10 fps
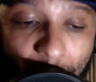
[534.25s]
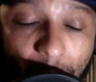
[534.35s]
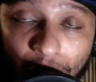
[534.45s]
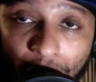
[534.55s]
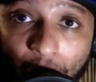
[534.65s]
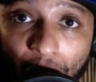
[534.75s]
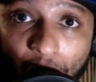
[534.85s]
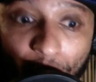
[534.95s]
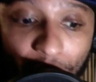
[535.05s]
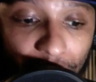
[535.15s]
Logo
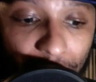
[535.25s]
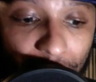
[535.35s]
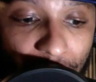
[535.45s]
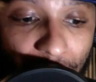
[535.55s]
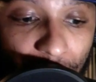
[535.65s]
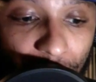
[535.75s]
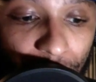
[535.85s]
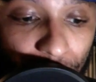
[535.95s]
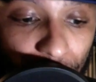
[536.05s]
bringing it in now.